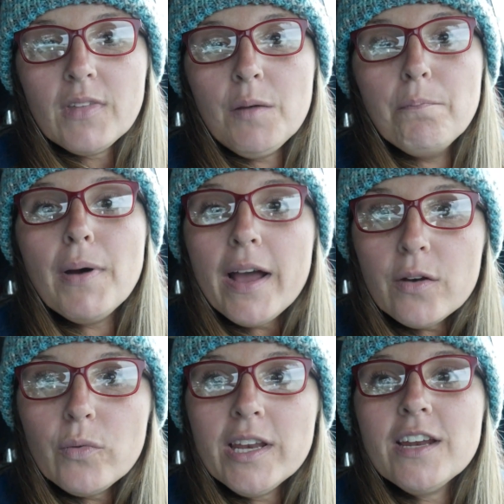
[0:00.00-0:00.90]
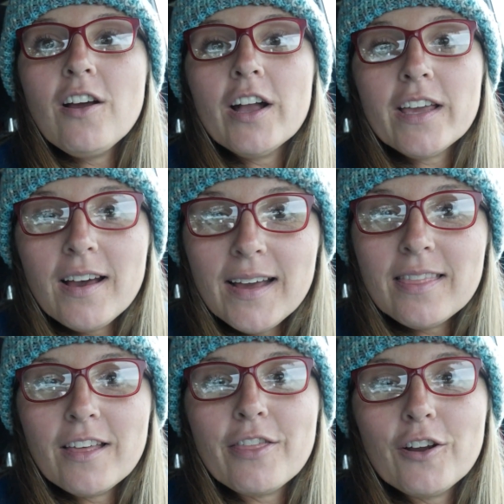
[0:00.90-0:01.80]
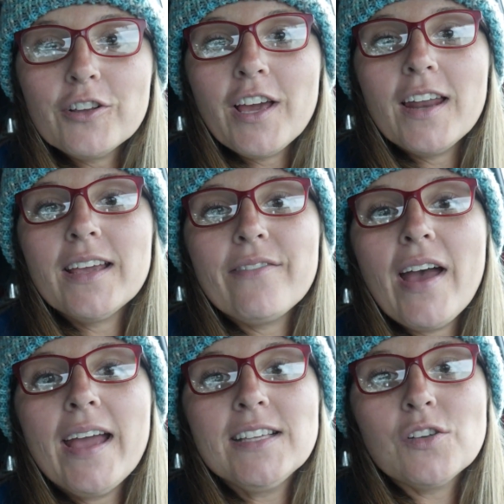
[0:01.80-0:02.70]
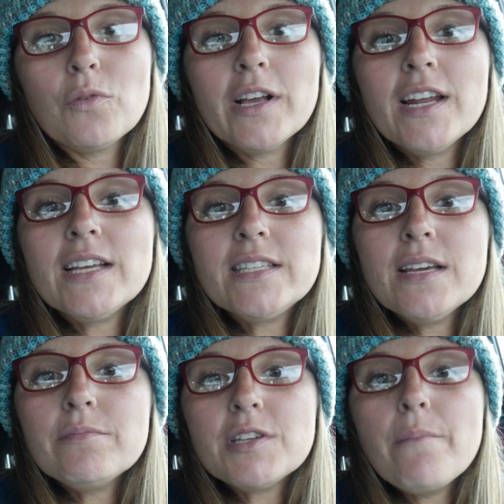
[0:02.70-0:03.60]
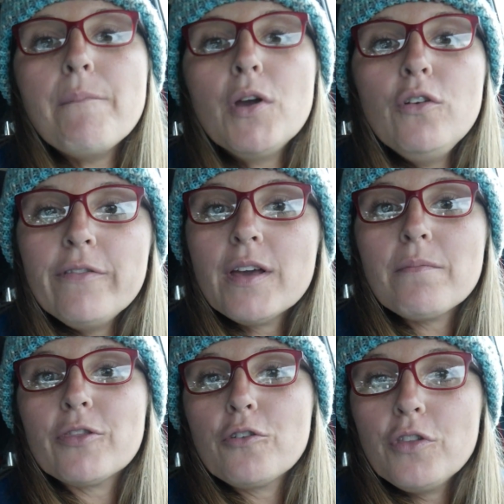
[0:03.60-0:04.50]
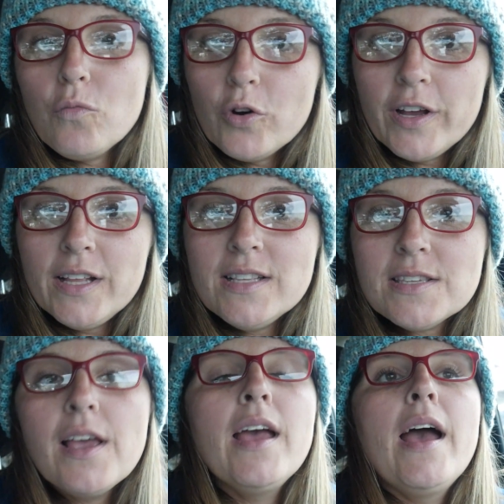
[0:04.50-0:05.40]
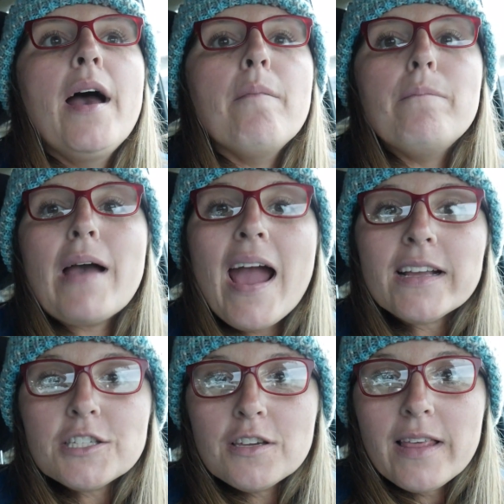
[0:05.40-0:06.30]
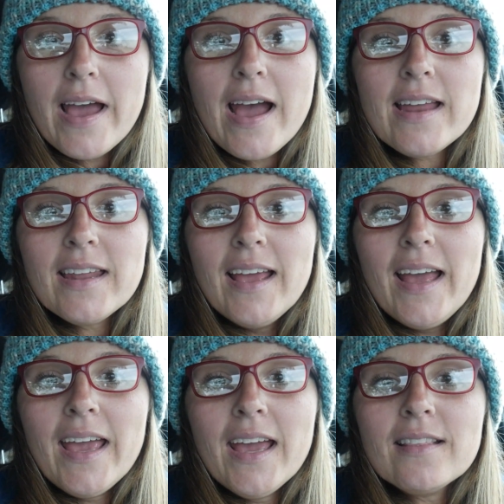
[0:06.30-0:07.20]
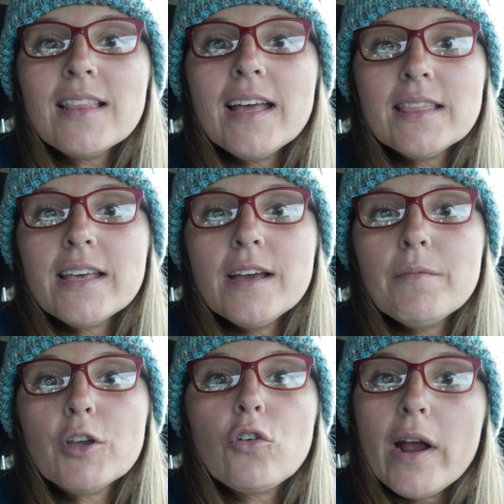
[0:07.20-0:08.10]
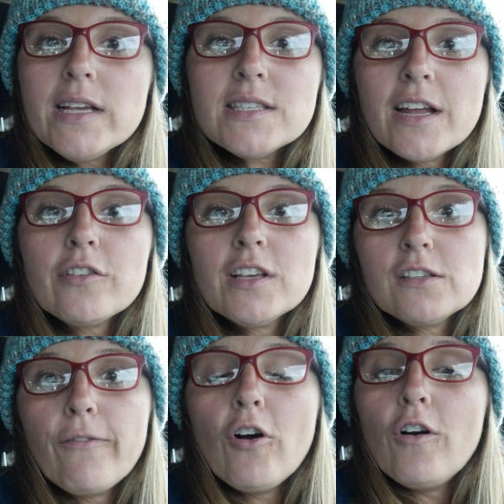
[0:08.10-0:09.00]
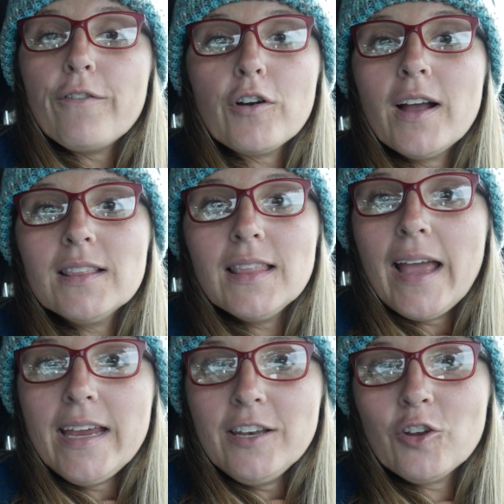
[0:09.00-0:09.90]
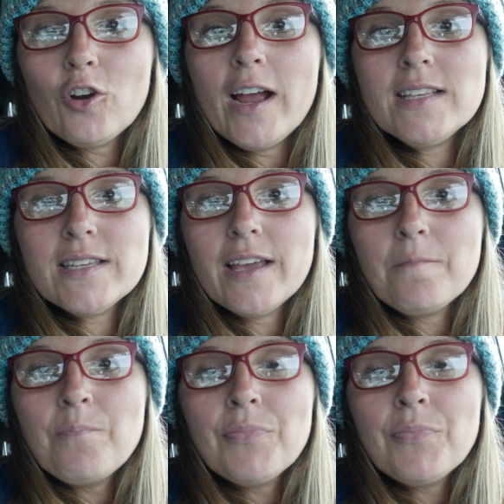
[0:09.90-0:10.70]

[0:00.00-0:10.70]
But we did not cut the third cutting of hay. So we're going to attempt to move them through the woods back to that and let them graze there this fall for a late grazing.